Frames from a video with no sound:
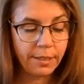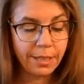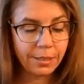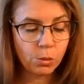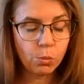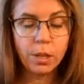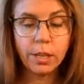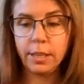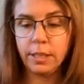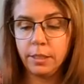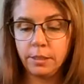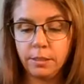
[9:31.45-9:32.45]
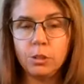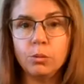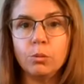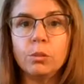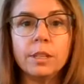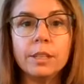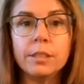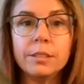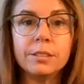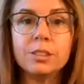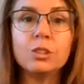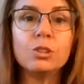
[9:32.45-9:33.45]
and that's why you
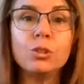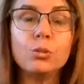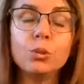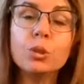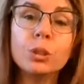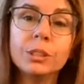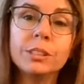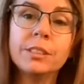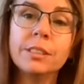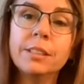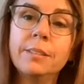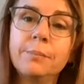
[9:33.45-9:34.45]
you couldn't.